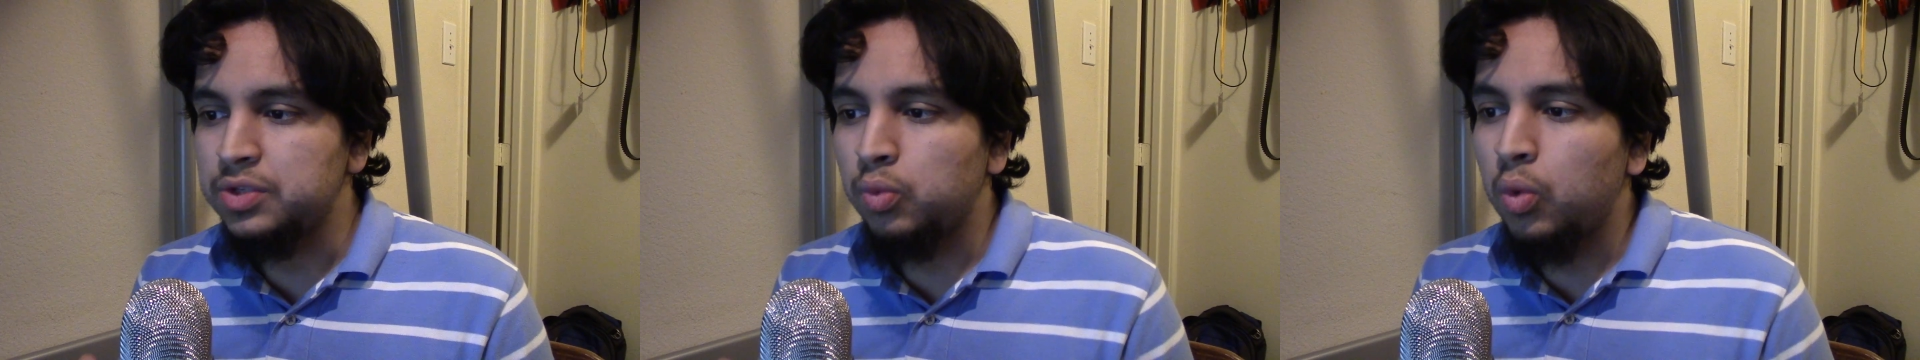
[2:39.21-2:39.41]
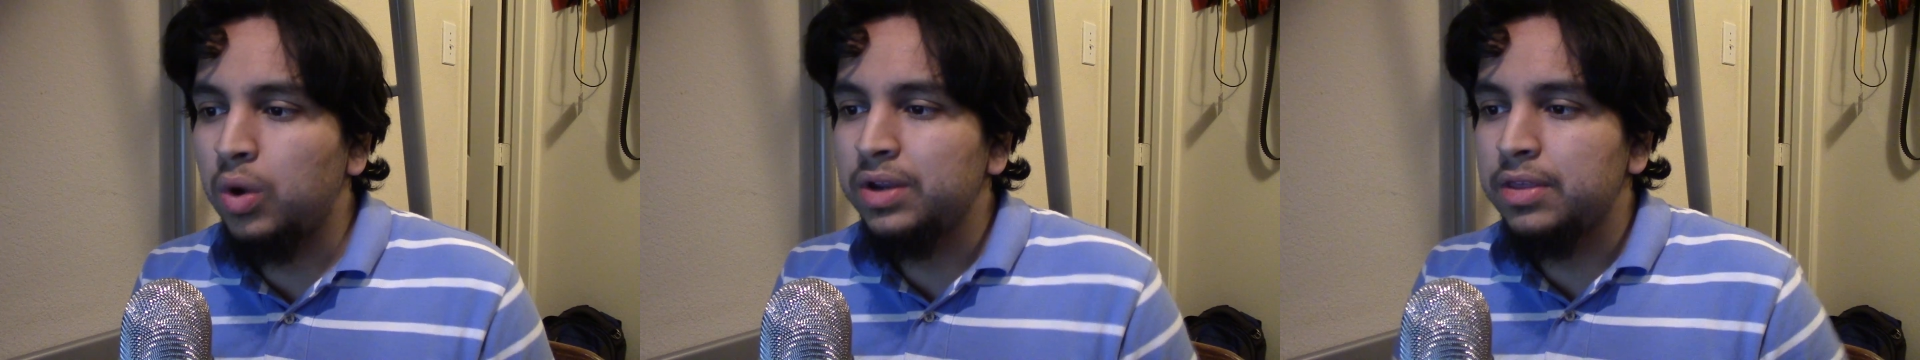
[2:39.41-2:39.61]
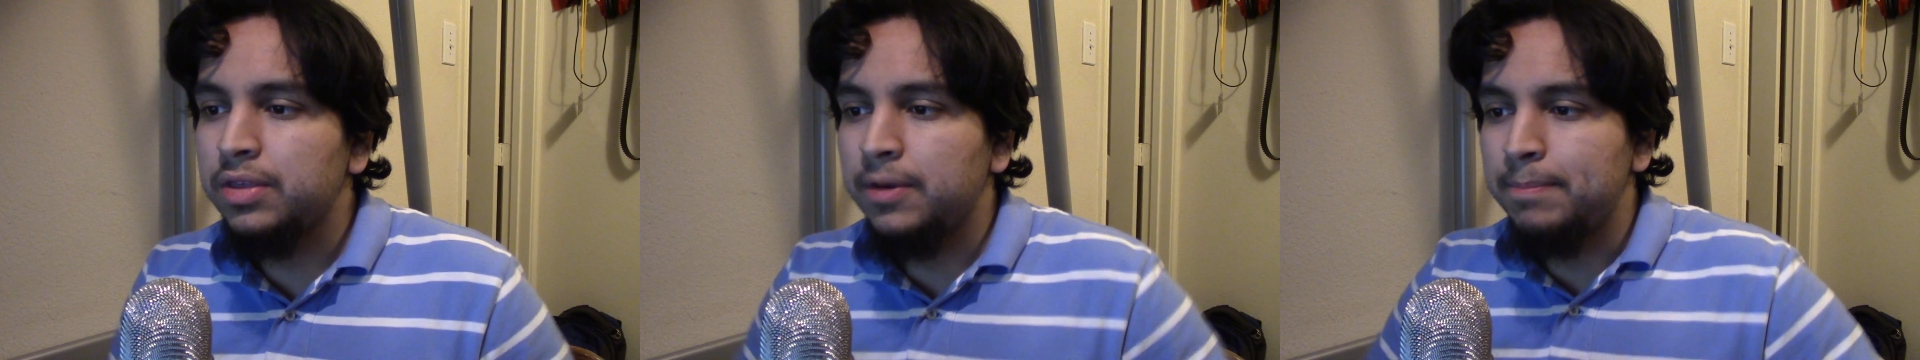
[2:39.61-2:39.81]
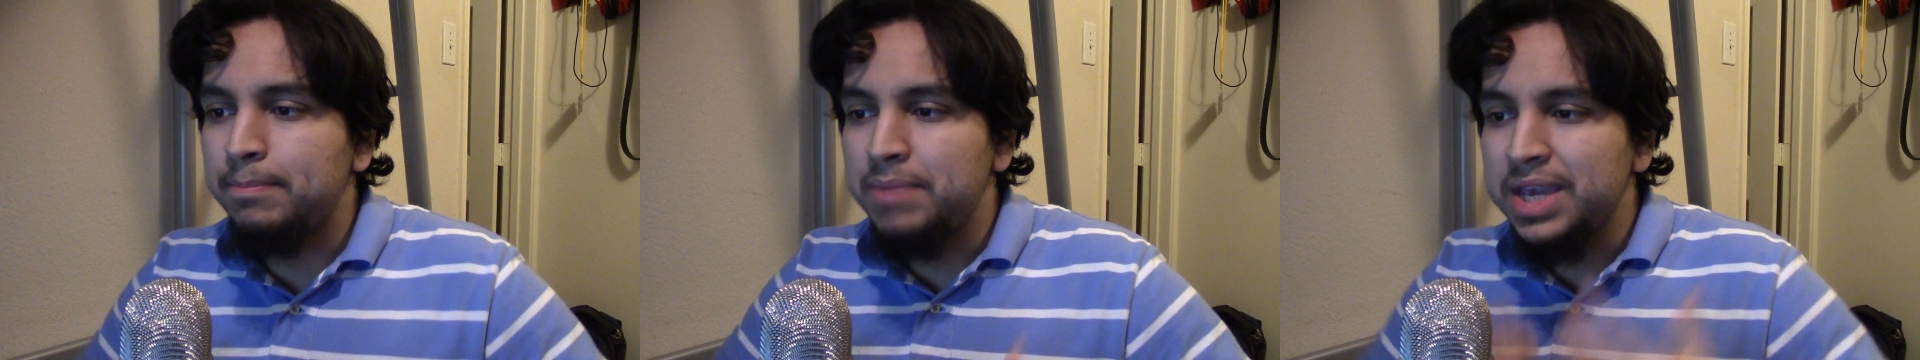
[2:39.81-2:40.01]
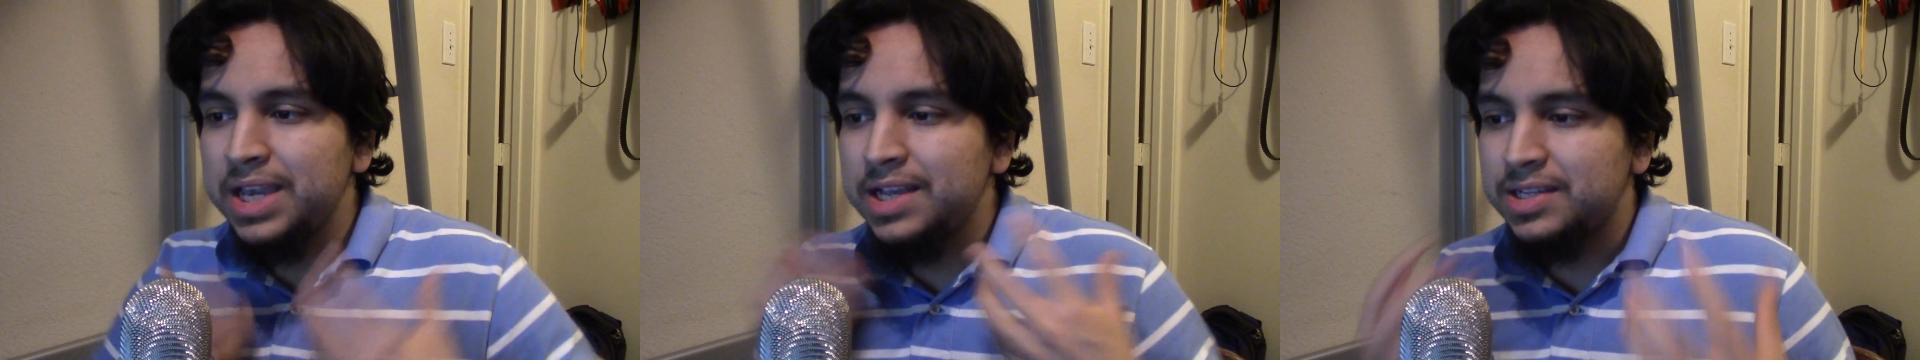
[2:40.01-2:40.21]
One of the
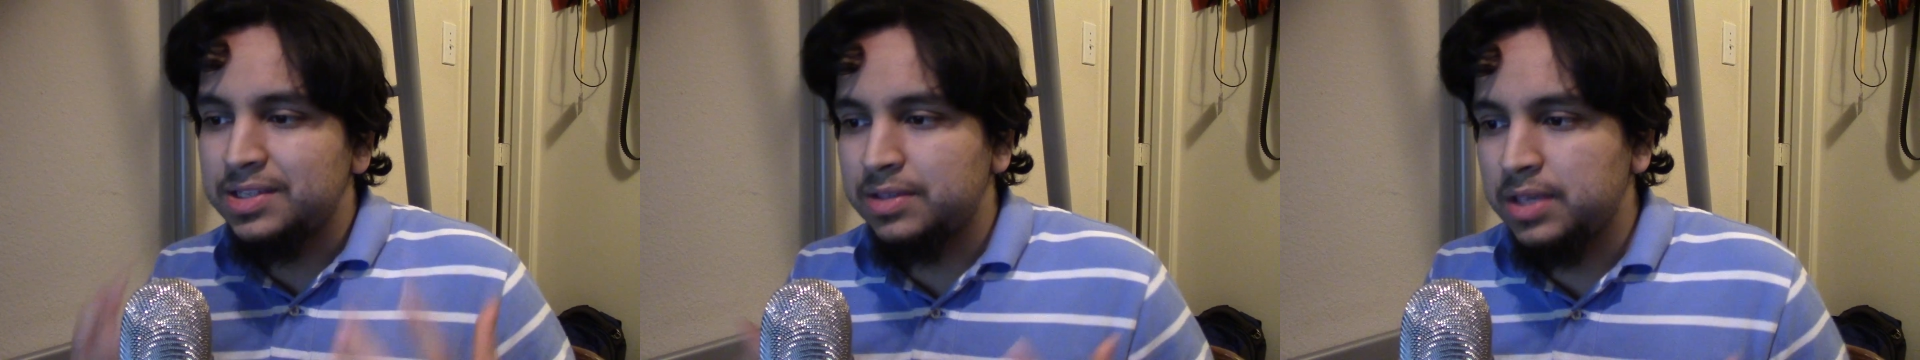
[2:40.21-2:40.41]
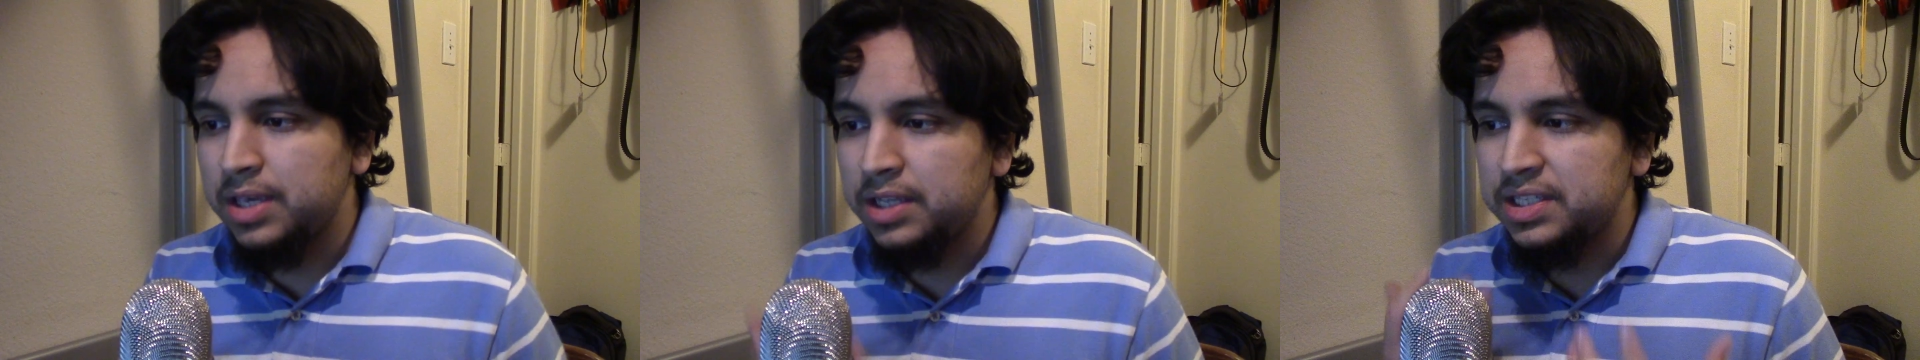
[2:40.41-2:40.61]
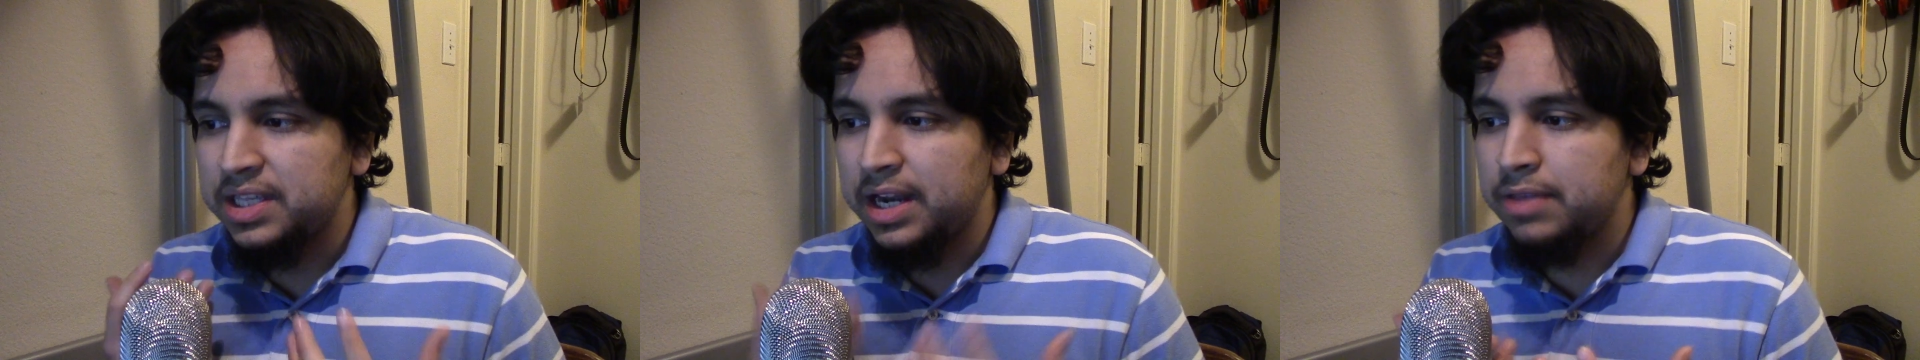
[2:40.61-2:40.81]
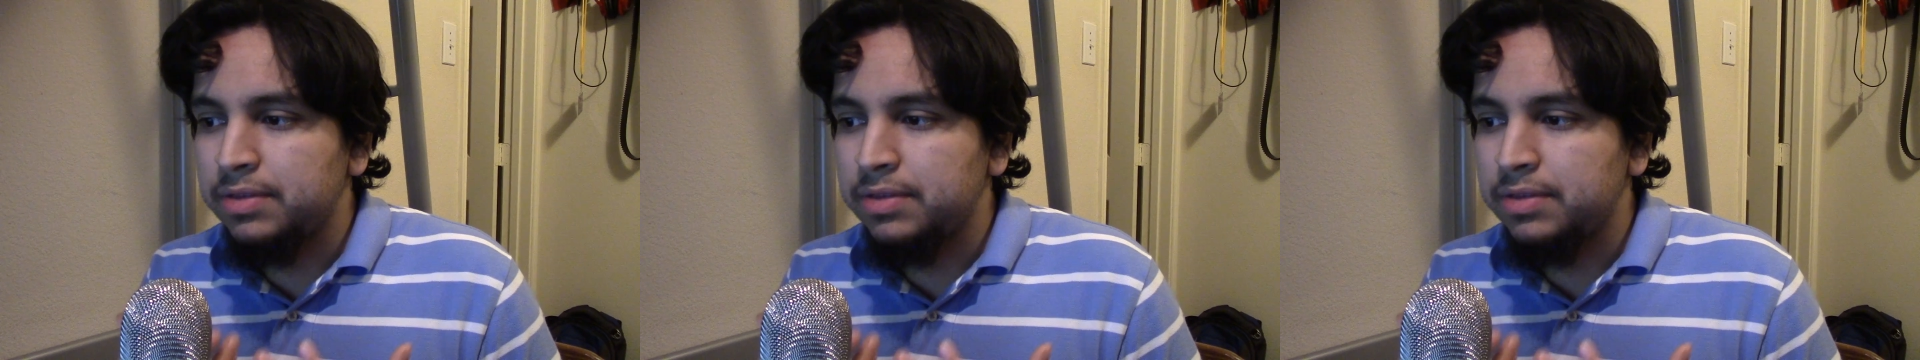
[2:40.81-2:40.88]
biggest things that I